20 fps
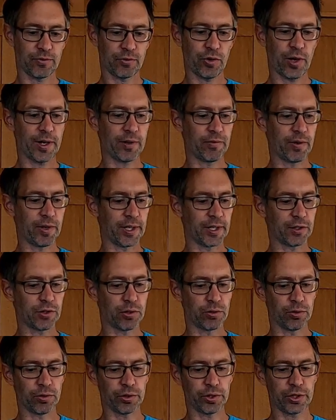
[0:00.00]
trail running
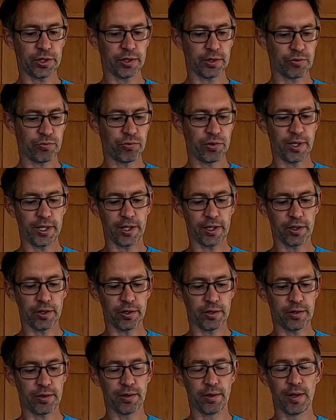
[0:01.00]
torch. It's really
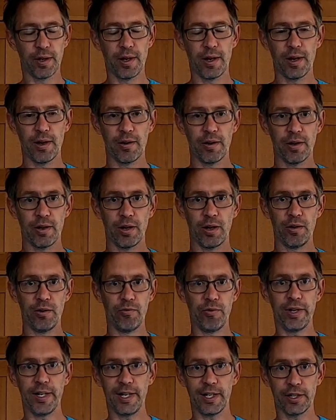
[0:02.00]
good
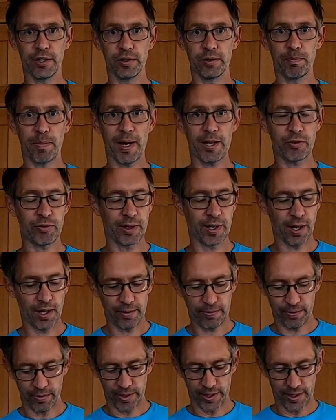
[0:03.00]
battery
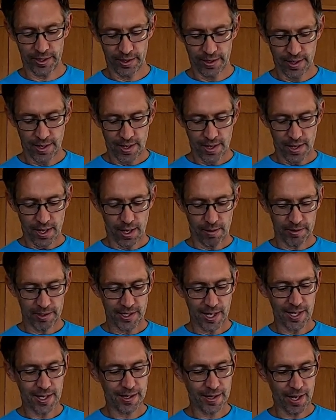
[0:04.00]
life on it. I'll be
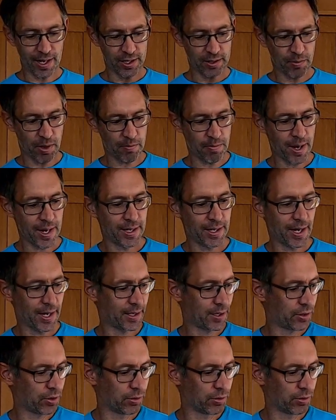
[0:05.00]
taking that as my main head